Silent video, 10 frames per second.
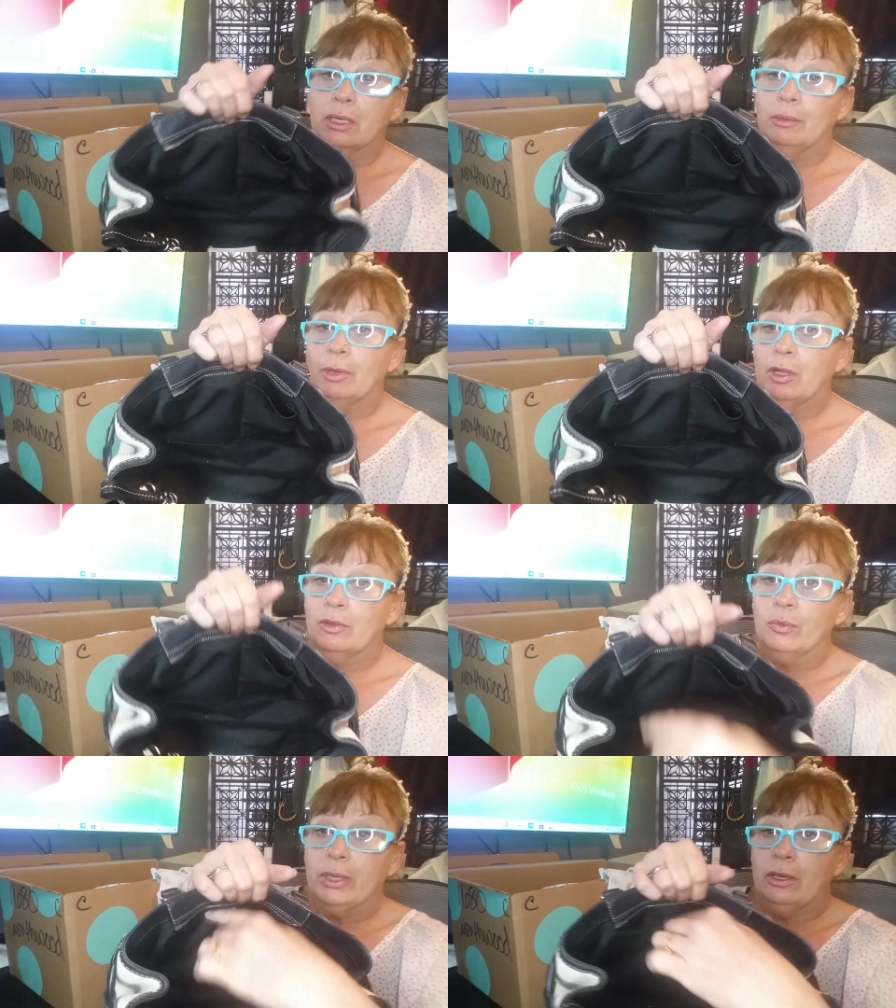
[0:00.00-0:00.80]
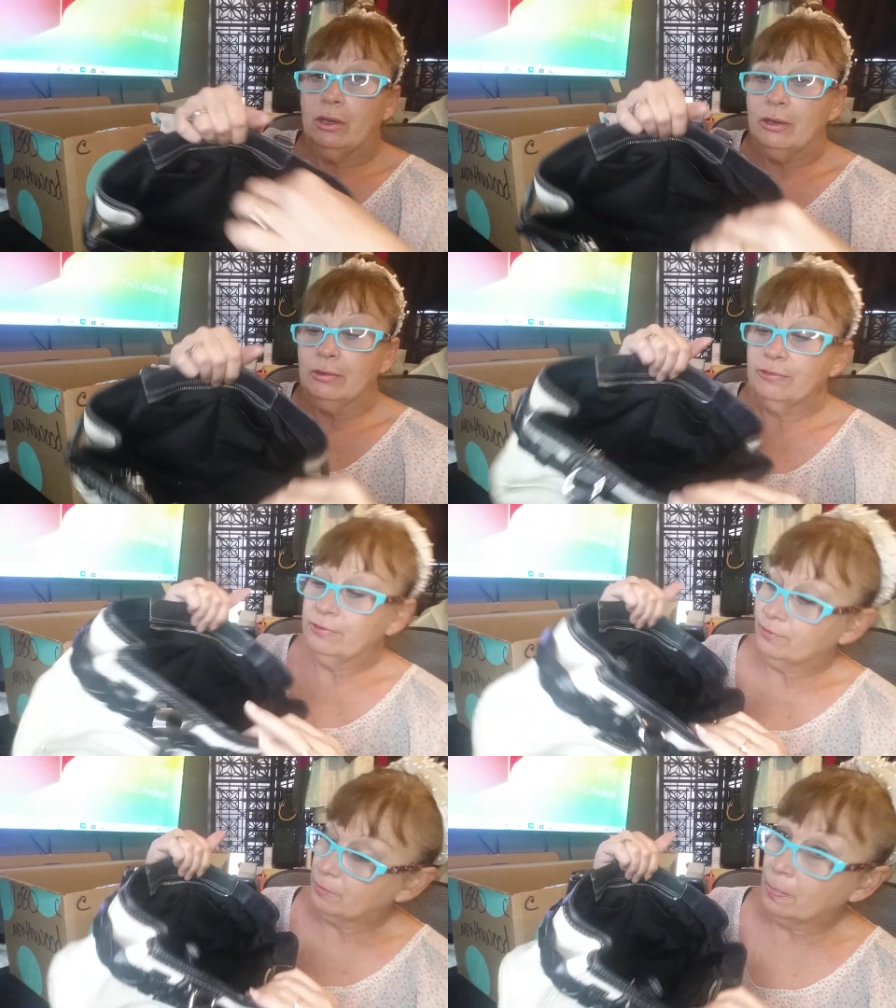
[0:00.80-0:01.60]
come all the way off.
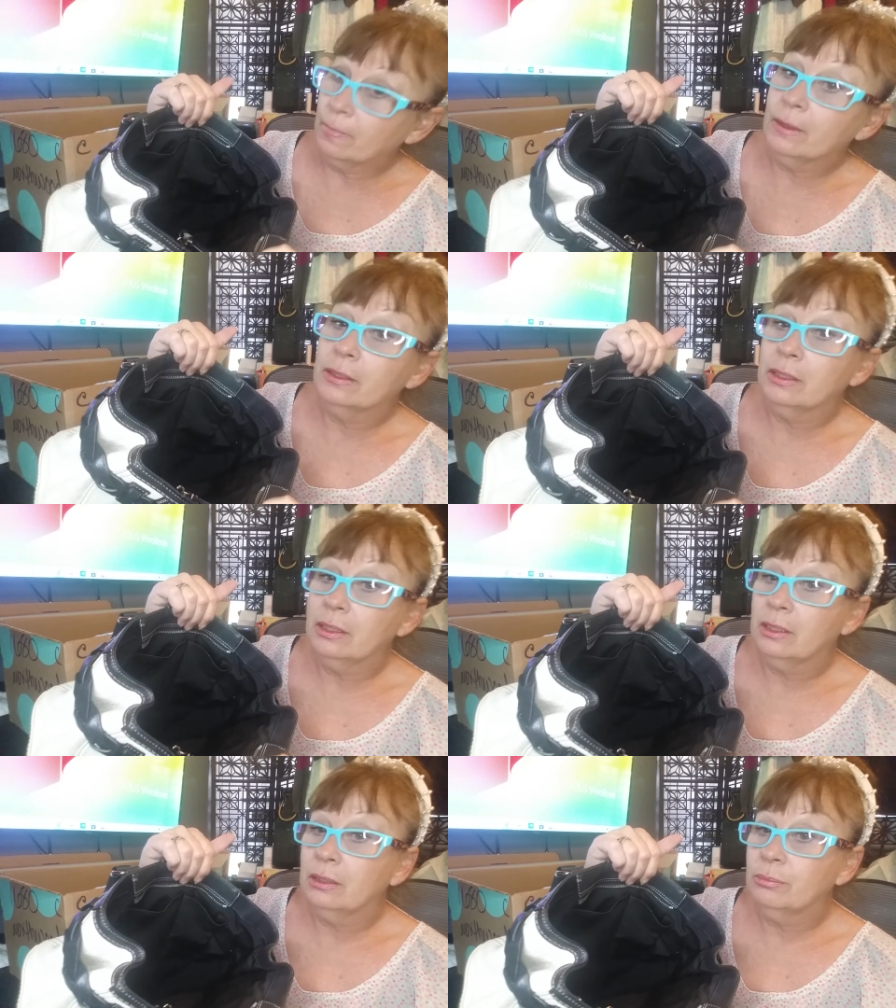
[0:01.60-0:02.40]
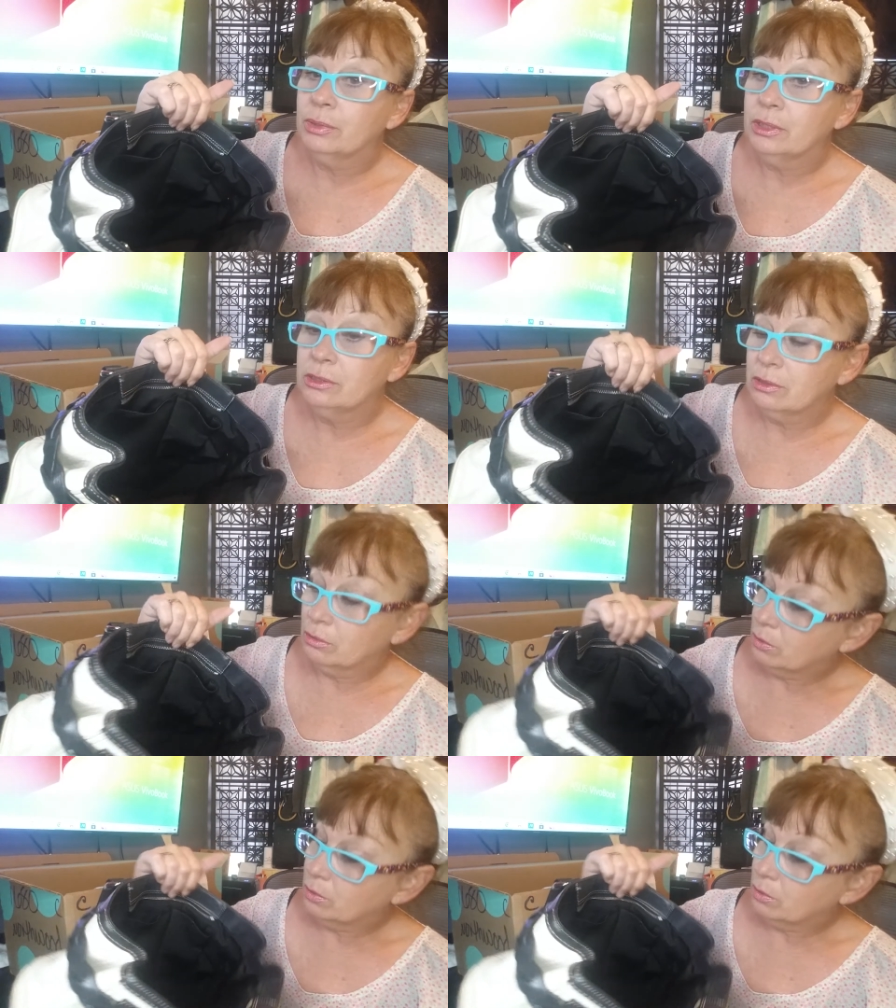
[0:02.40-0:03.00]
Oh, please don't